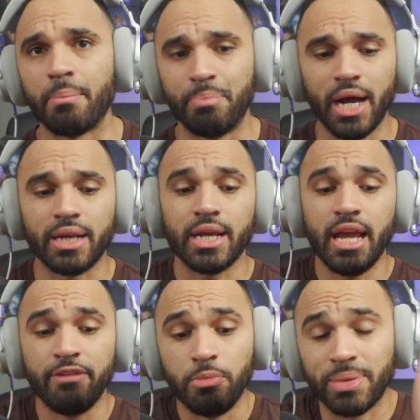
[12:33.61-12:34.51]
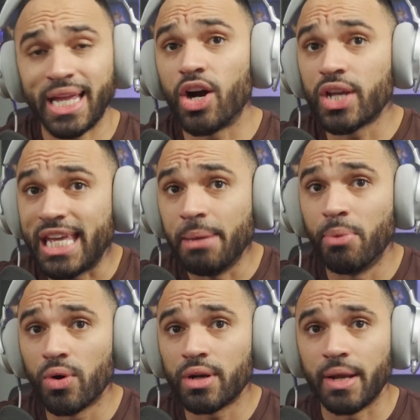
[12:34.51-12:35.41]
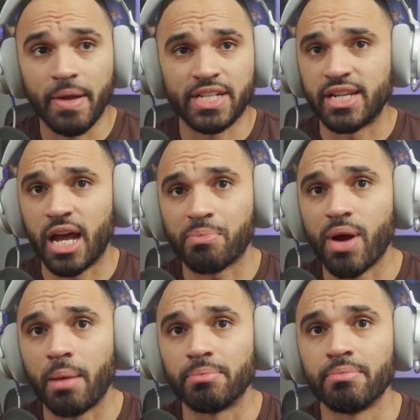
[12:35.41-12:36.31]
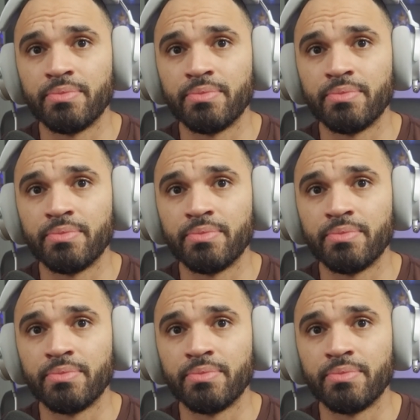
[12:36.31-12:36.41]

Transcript: But if you play on keyboard, it's not a problem.